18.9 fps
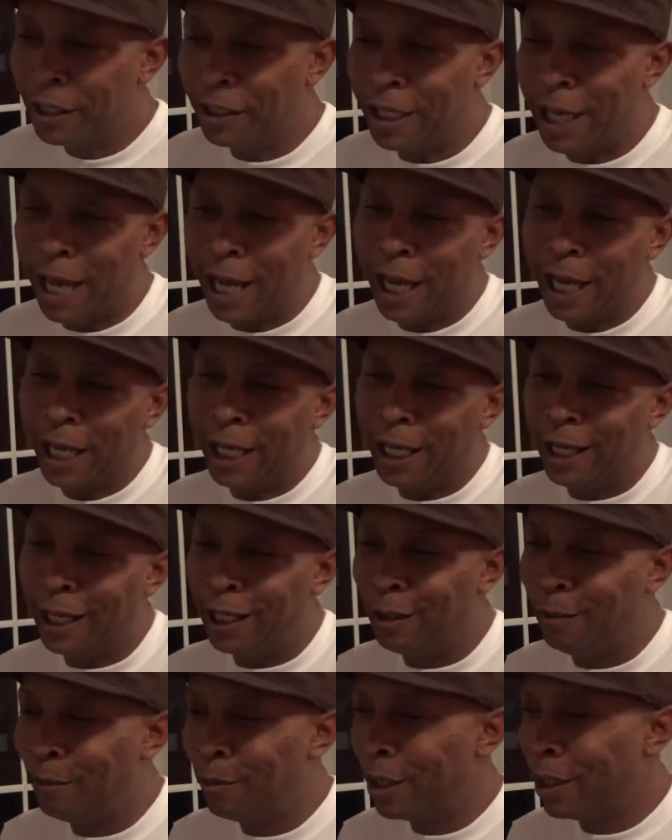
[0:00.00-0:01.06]

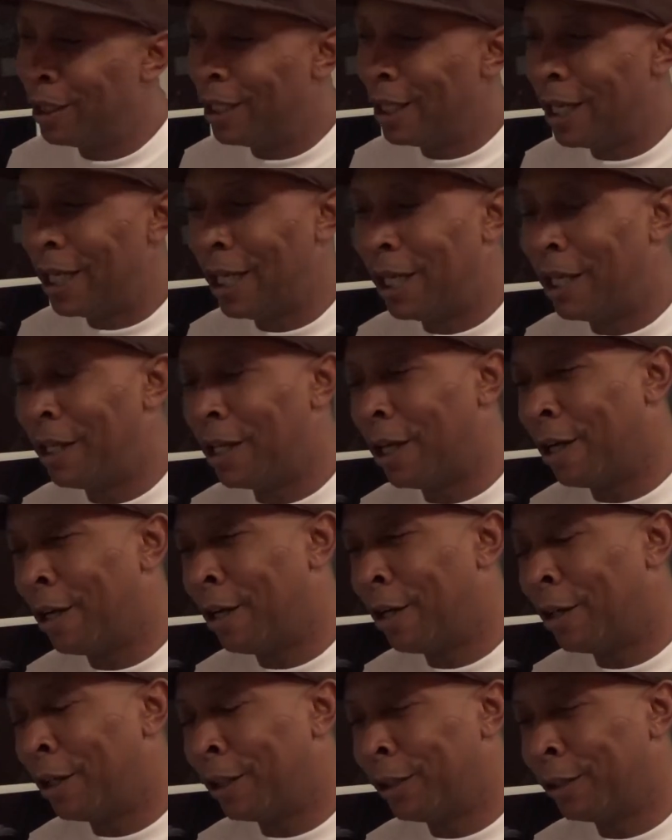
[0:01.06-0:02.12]
game,
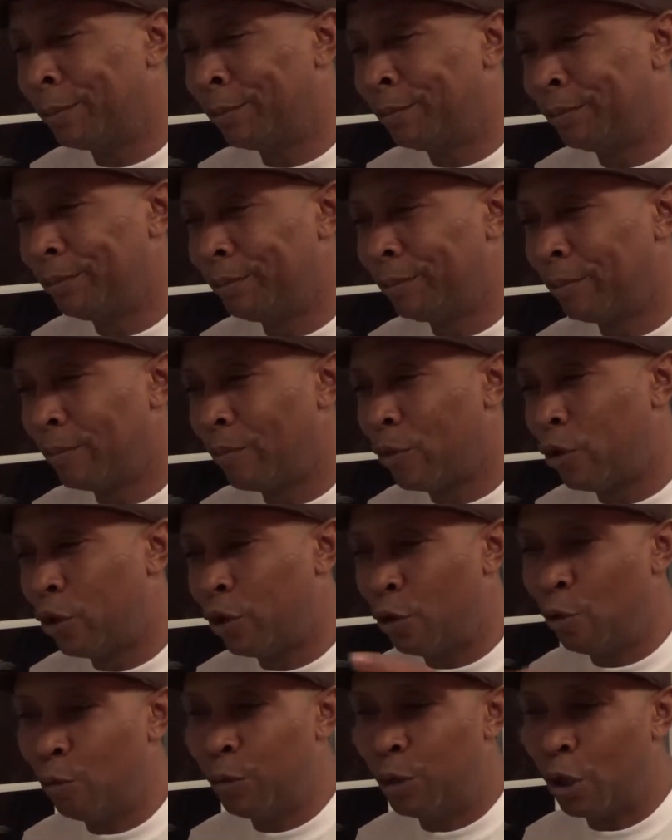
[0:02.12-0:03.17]
and
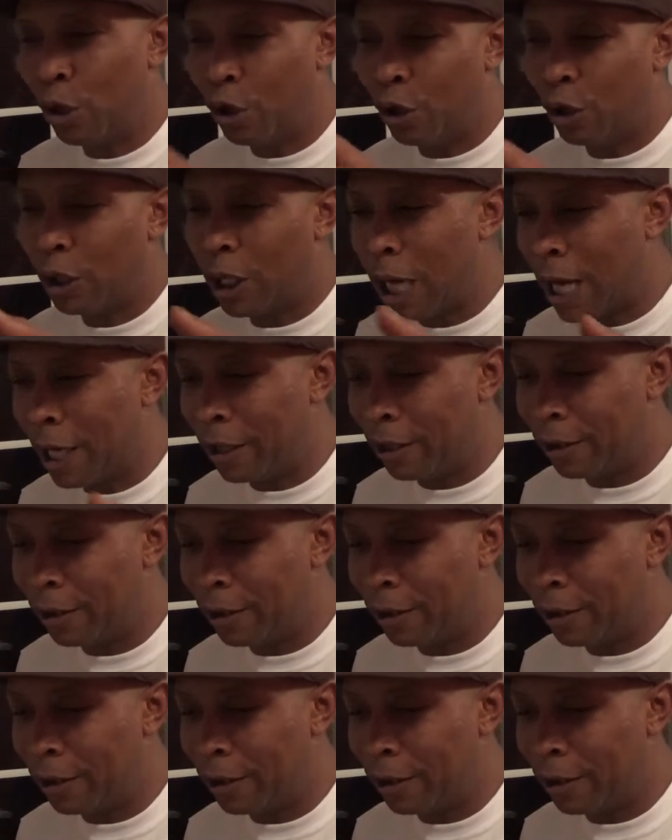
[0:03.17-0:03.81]
Snoop Dogg got